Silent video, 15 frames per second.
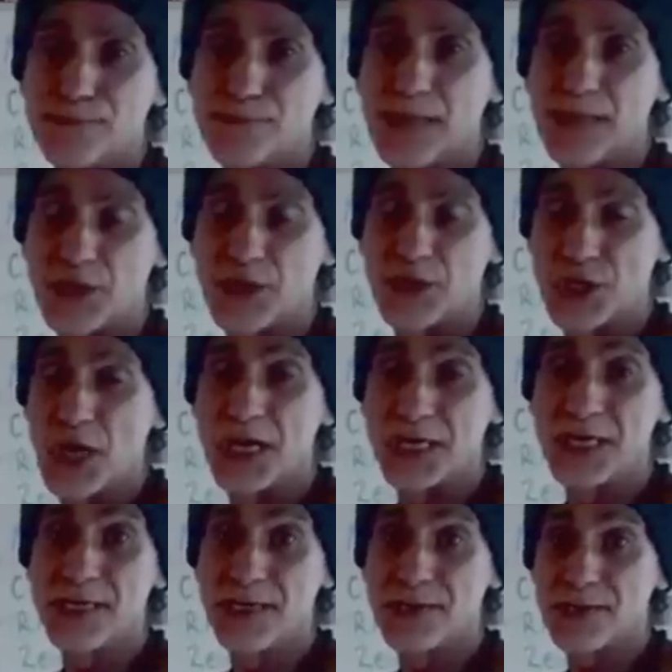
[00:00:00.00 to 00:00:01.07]
and the
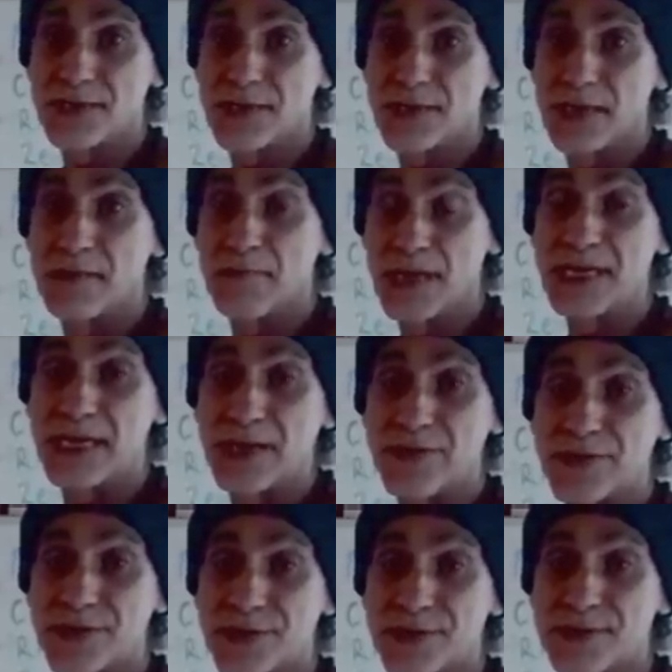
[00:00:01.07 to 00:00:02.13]
Chinese and many
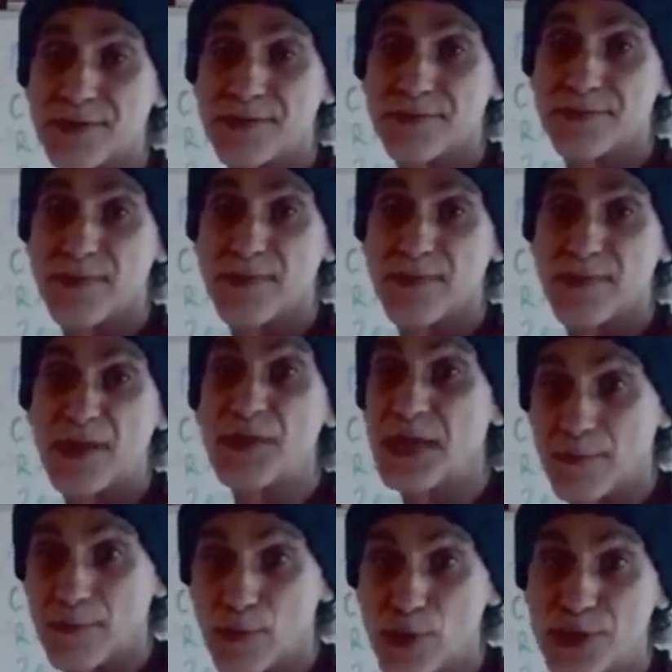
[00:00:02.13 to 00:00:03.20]
others and the
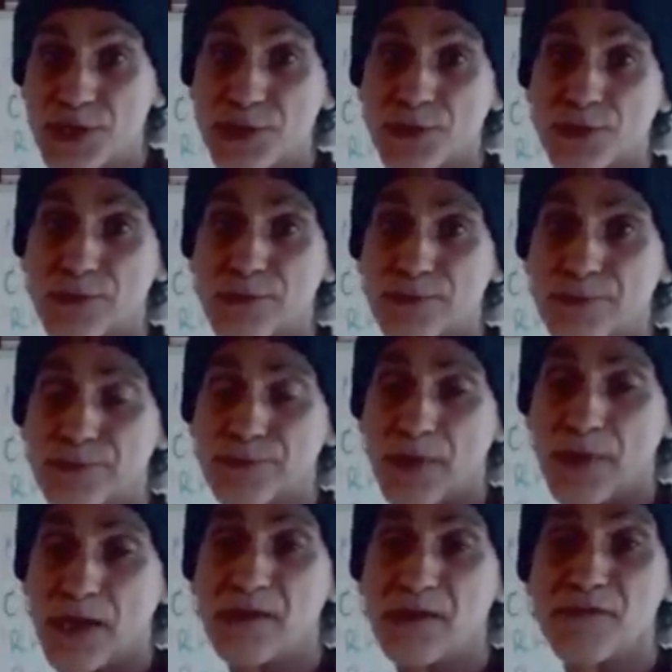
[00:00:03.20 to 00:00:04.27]
Aboriginal.
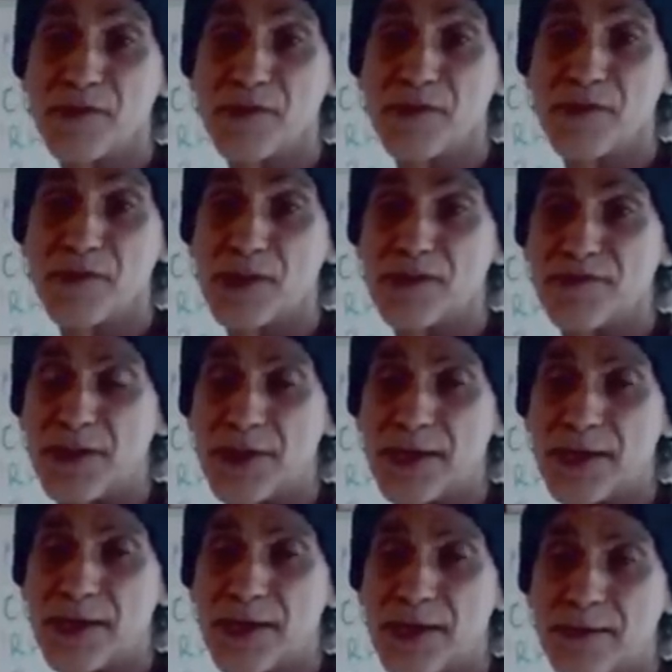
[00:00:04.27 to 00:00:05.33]
I can
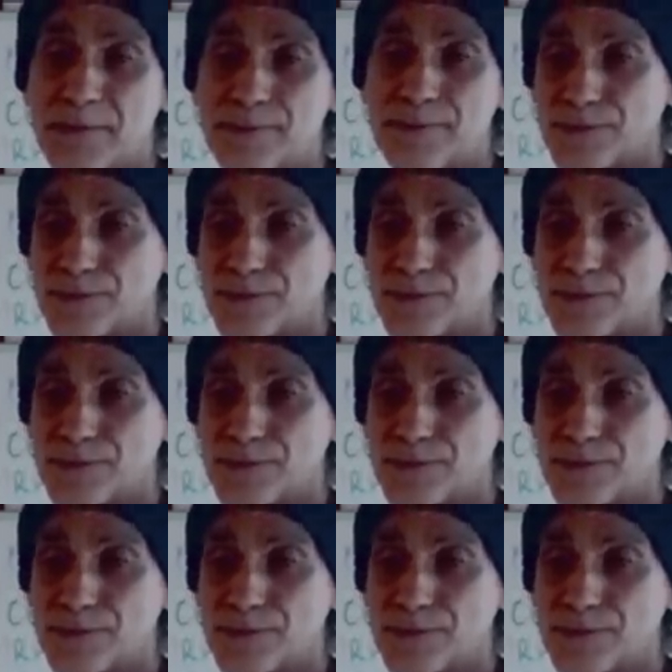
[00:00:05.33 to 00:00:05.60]
verify that.